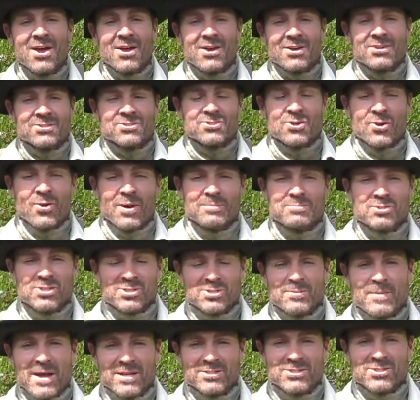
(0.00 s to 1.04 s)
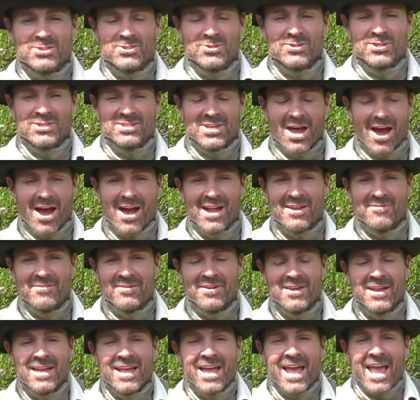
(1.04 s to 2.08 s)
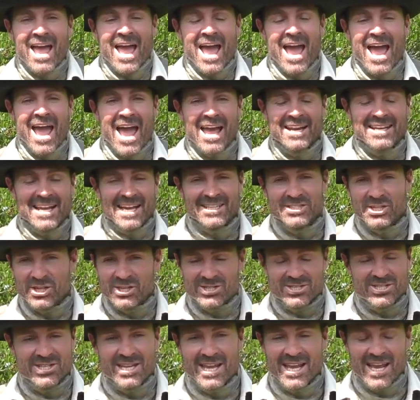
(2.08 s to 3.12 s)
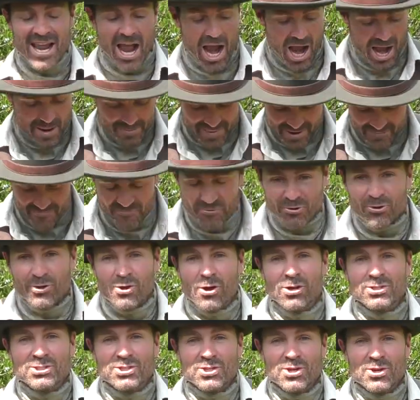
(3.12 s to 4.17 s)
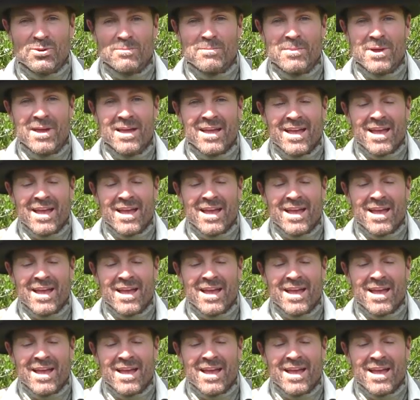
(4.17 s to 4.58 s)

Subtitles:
So I'm just about to do the dive, and as you can see, I'm in full costume